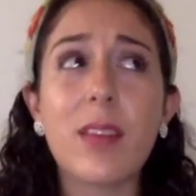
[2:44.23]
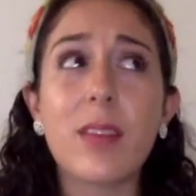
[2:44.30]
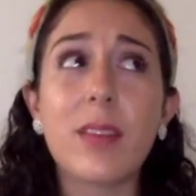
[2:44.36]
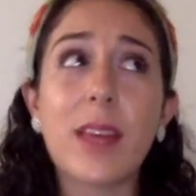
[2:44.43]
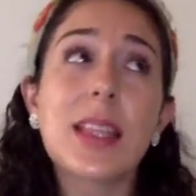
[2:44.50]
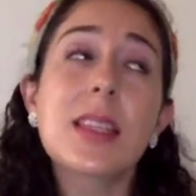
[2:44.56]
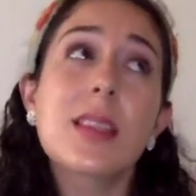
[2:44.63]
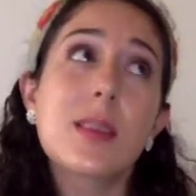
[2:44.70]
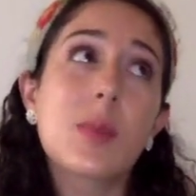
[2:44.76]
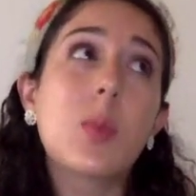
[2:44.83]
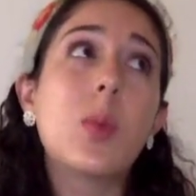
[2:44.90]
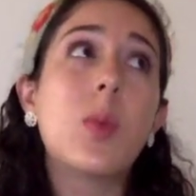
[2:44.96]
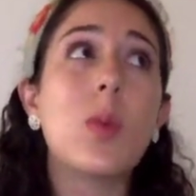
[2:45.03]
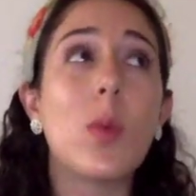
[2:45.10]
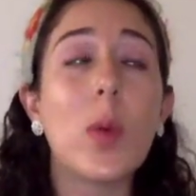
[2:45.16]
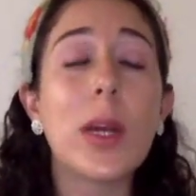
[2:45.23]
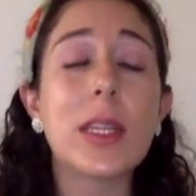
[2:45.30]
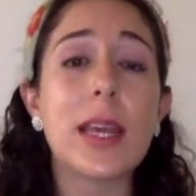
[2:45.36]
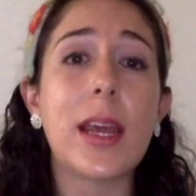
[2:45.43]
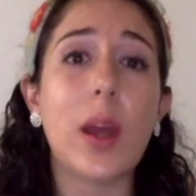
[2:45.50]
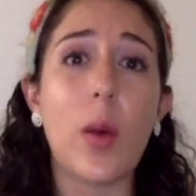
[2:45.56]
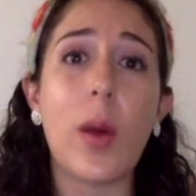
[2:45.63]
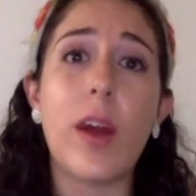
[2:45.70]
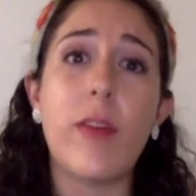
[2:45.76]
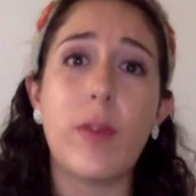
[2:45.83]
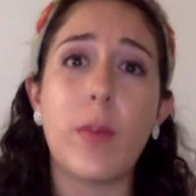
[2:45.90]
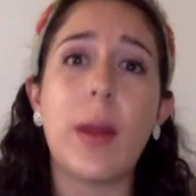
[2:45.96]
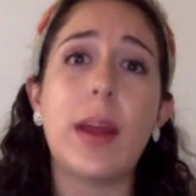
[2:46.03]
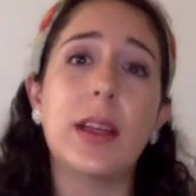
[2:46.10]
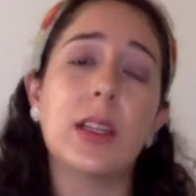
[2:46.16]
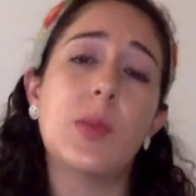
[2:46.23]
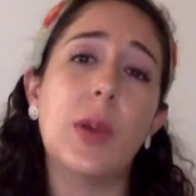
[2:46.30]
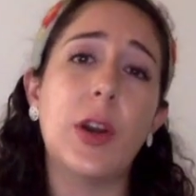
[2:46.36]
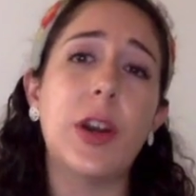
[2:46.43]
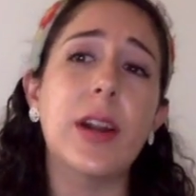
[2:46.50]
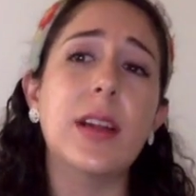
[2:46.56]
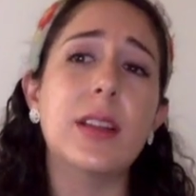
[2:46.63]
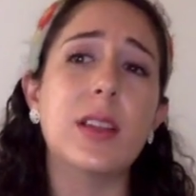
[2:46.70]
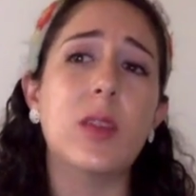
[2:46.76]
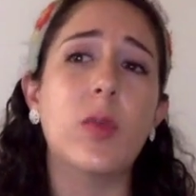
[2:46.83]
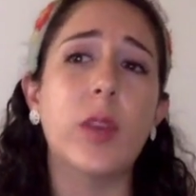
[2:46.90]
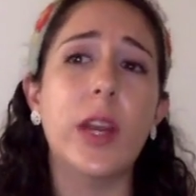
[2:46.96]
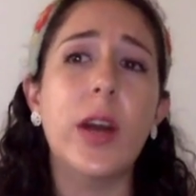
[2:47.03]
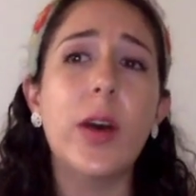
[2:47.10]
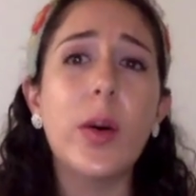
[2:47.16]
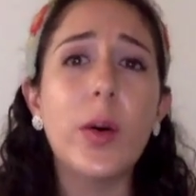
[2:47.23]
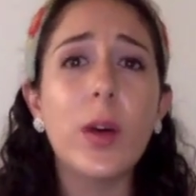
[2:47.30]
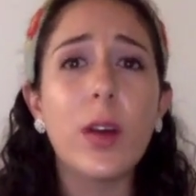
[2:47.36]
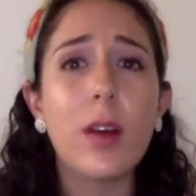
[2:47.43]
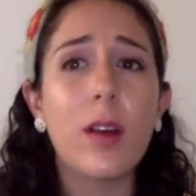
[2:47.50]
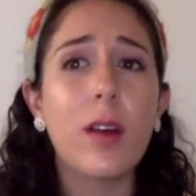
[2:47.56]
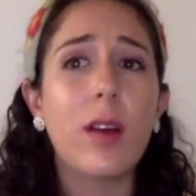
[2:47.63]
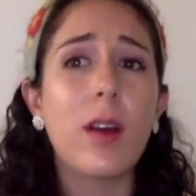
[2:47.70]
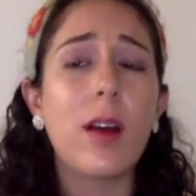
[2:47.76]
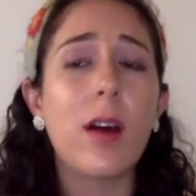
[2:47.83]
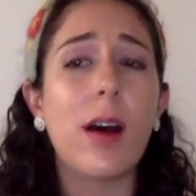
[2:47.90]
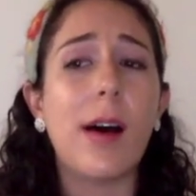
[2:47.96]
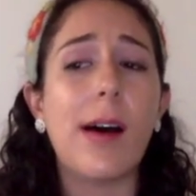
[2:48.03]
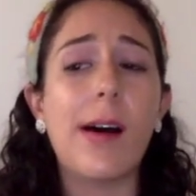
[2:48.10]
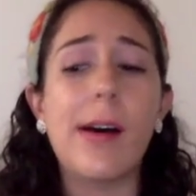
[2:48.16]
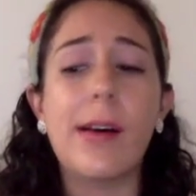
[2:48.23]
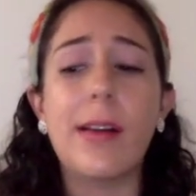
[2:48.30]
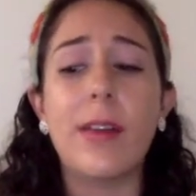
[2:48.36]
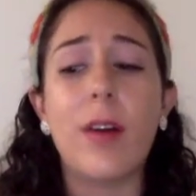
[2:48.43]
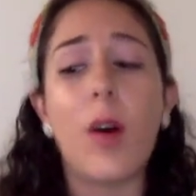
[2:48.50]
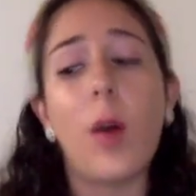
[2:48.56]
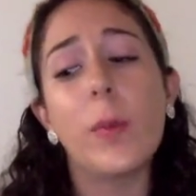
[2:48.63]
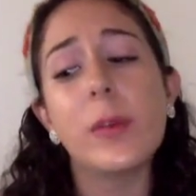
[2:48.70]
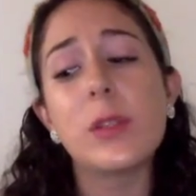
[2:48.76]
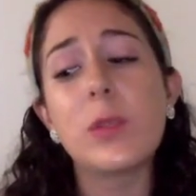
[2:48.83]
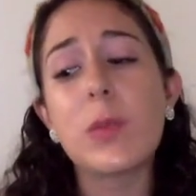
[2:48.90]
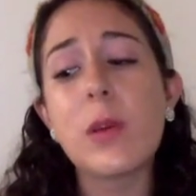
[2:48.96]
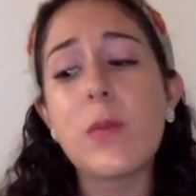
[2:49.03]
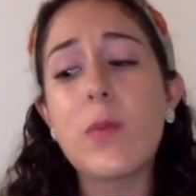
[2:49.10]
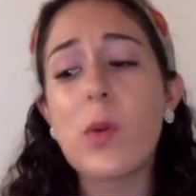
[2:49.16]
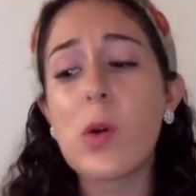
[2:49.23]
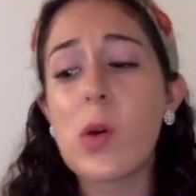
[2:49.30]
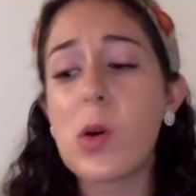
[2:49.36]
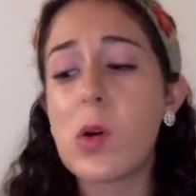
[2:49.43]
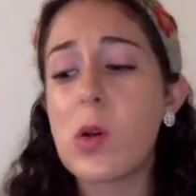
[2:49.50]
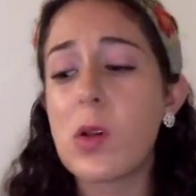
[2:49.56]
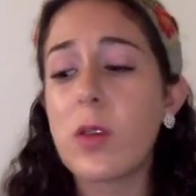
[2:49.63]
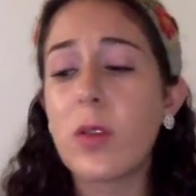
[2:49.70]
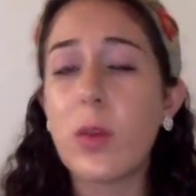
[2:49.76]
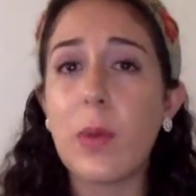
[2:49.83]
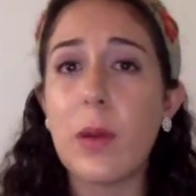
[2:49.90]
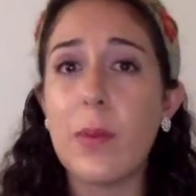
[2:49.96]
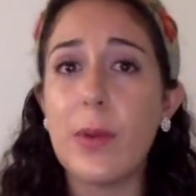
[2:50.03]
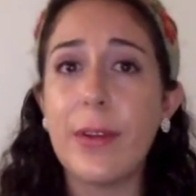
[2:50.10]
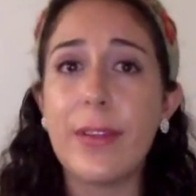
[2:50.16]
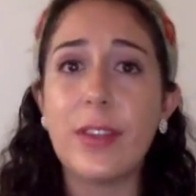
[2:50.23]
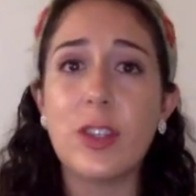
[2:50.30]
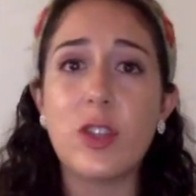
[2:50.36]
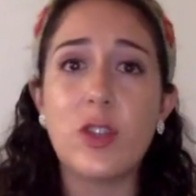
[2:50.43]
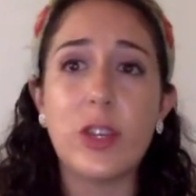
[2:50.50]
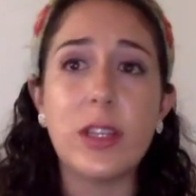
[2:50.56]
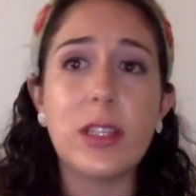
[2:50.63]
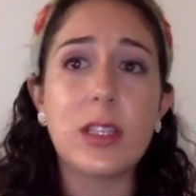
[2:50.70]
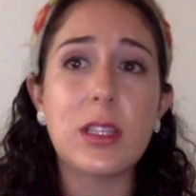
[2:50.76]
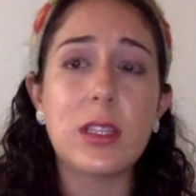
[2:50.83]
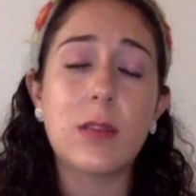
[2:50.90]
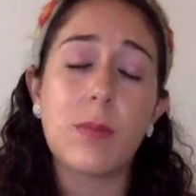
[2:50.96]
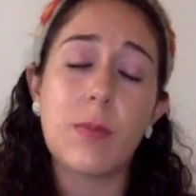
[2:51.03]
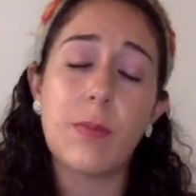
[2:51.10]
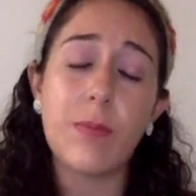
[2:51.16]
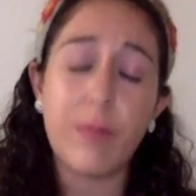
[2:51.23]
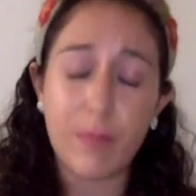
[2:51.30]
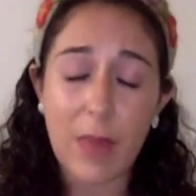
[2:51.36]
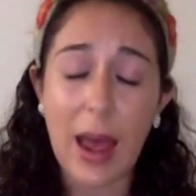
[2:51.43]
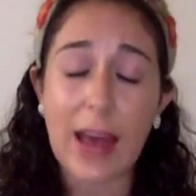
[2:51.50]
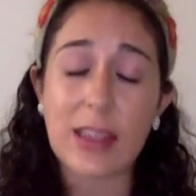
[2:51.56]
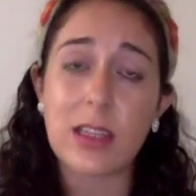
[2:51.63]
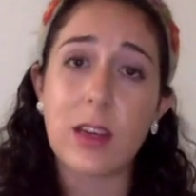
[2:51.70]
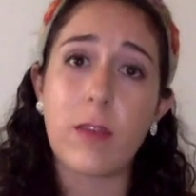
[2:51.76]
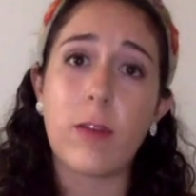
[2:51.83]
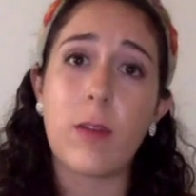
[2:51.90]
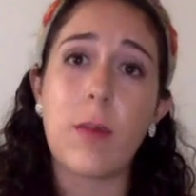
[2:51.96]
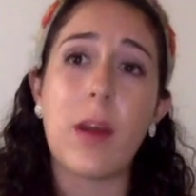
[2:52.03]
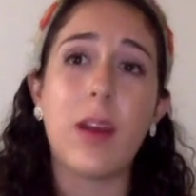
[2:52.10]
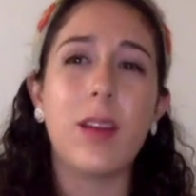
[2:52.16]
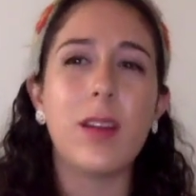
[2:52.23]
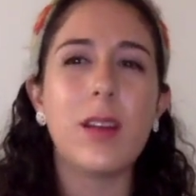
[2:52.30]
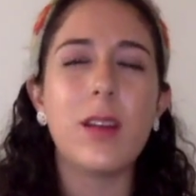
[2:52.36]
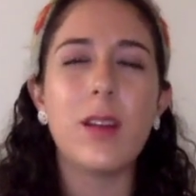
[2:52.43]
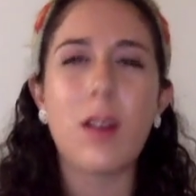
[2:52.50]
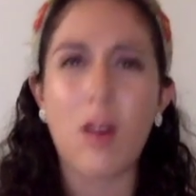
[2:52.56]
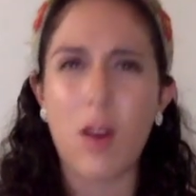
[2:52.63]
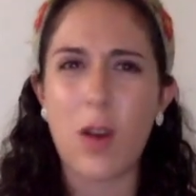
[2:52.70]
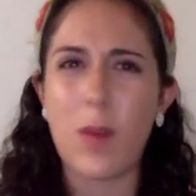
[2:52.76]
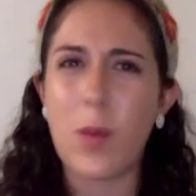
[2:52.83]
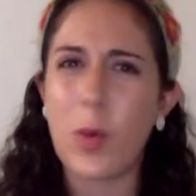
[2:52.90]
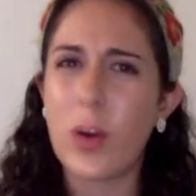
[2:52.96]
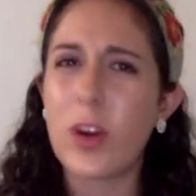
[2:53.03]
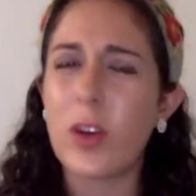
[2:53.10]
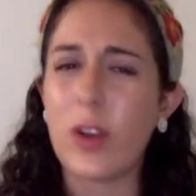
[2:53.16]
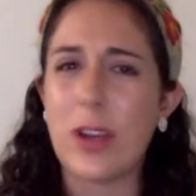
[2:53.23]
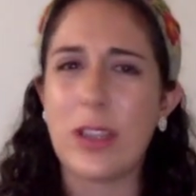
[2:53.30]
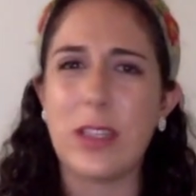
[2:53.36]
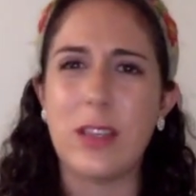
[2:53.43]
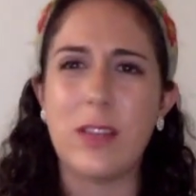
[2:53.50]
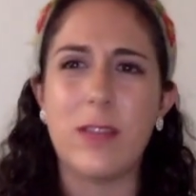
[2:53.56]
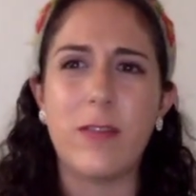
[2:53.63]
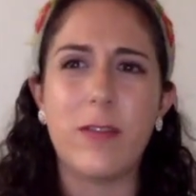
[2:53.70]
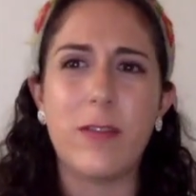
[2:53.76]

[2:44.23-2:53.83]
that's one takeaway from my experience in Rio. The homeless people, the people in the streets asking for money are more aggressive.